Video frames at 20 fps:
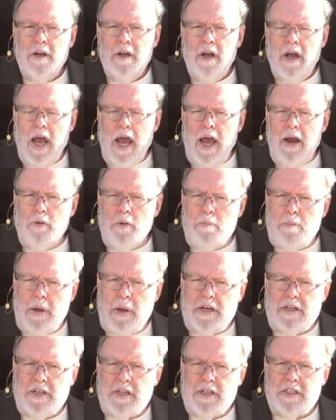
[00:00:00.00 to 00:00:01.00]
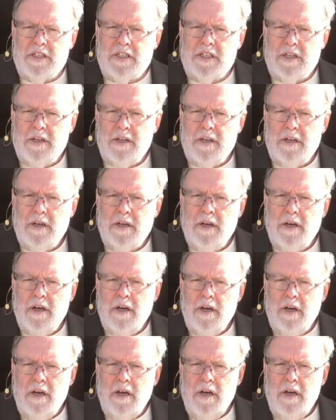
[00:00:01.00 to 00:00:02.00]
and repentance,
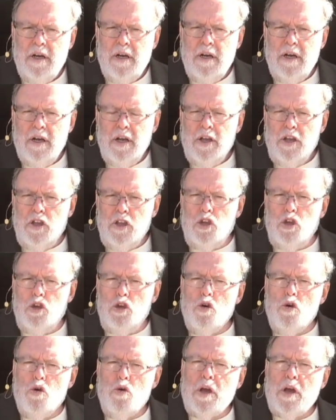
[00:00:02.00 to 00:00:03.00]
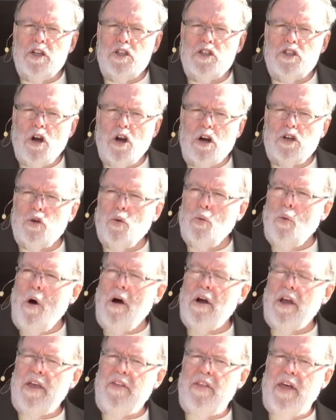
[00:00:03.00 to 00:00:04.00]
you can start to
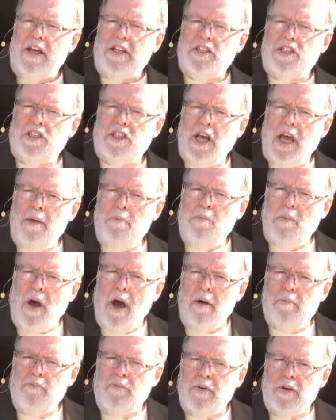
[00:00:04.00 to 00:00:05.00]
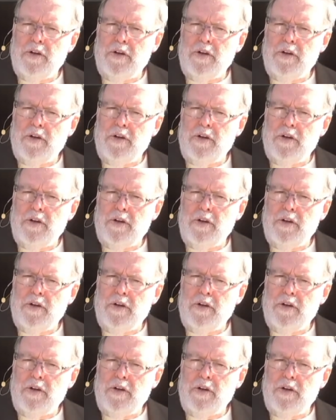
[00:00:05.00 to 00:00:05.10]
walk in that same comfort.